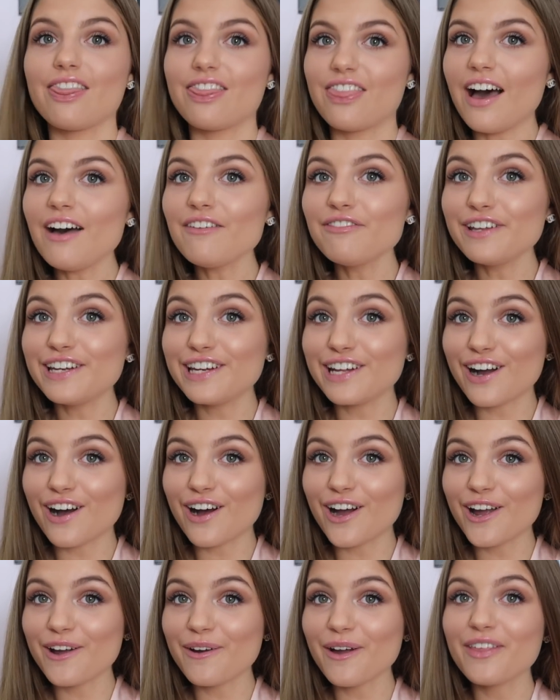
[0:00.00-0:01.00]
that
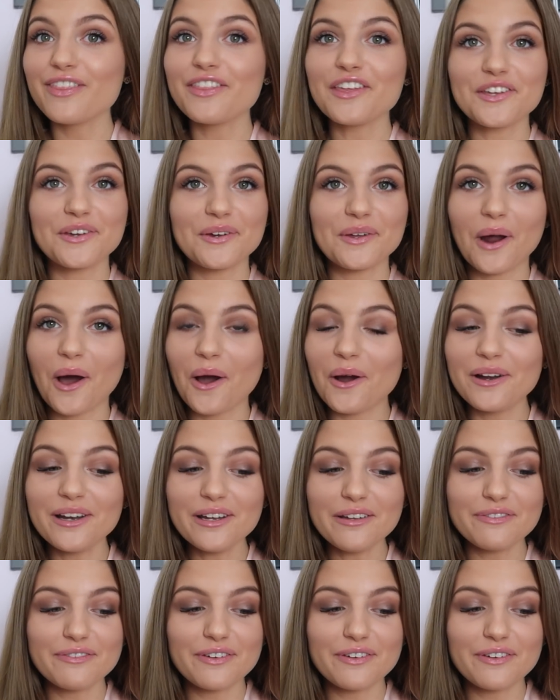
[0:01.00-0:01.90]
video that you can only